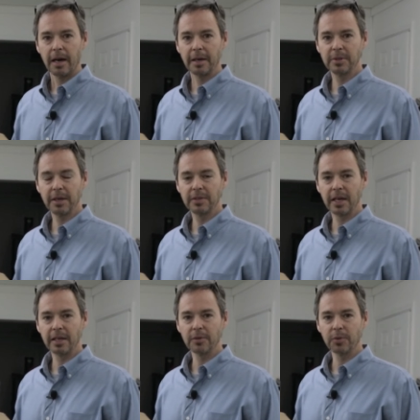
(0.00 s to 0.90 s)
I'm Dave
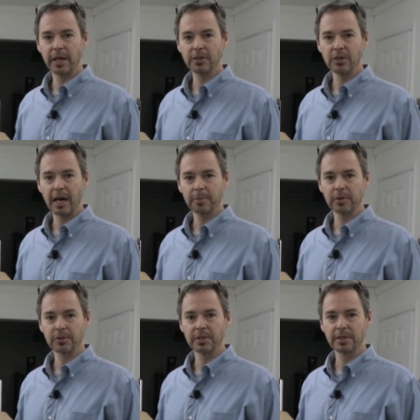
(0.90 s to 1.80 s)
Tandy with AG
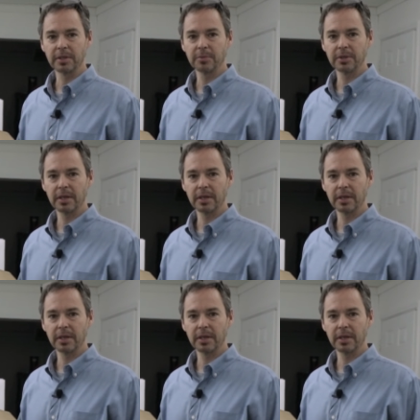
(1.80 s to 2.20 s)
Optical Systems,